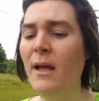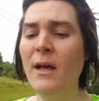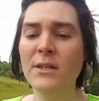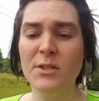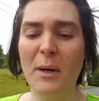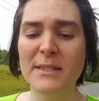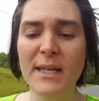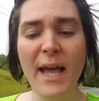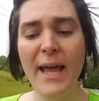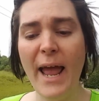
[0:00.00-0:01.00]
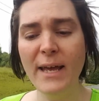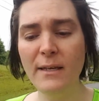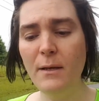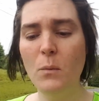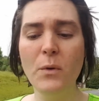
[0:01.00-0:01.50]
So I said, Hey,
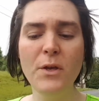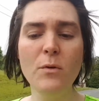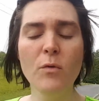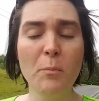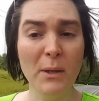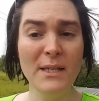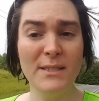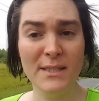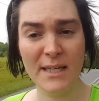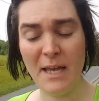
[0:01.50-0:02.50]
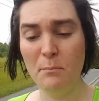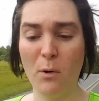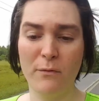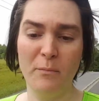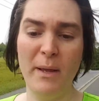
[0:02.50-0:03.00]
Andy, will you replace this
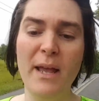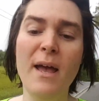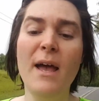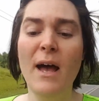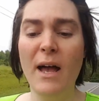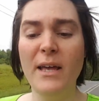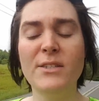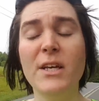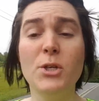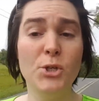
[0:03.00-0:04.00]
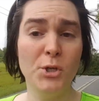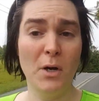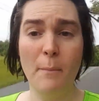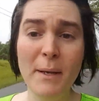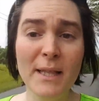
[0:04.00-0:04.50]
keyboard for me? Uh, he said, Sure,
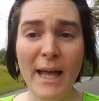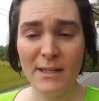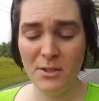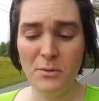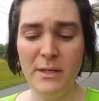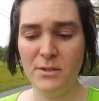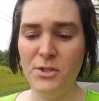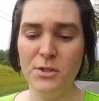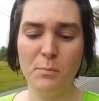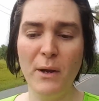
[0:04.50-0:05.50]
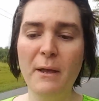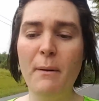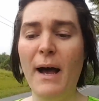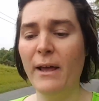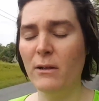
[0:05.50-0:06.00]
I'll be glad to. He is. Just bring it
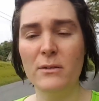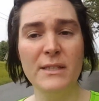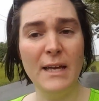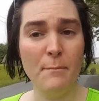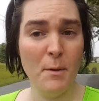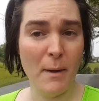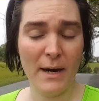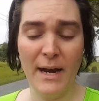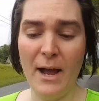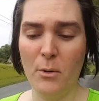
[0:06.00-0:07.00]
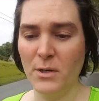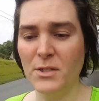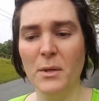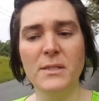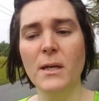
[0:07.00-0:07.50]
by. It'll only take me about an hour.
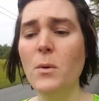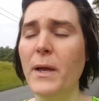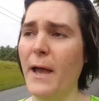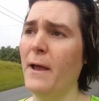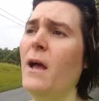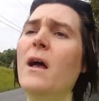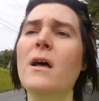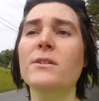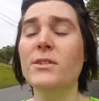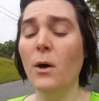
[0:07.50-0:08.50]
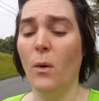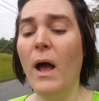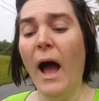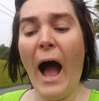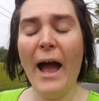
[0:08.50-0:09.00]
So I said, Okay. So
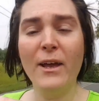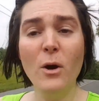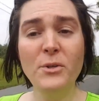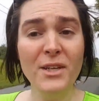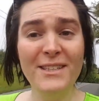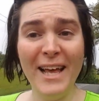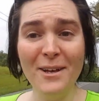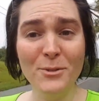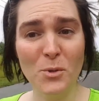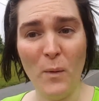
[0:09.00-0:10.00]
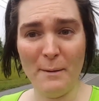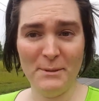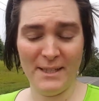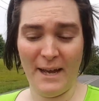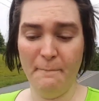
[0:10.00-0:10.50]
I go to Dell's
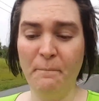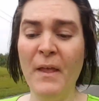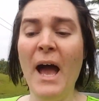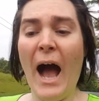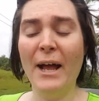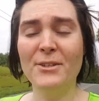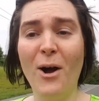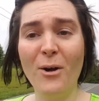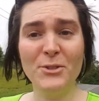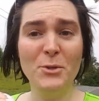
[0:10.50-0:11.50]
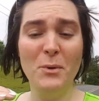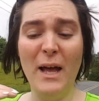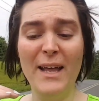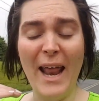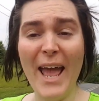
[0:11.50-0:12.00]
website. I talk to
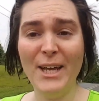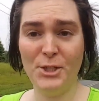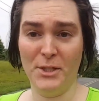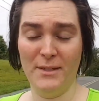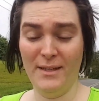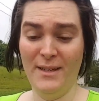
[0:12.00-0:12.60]
an agent.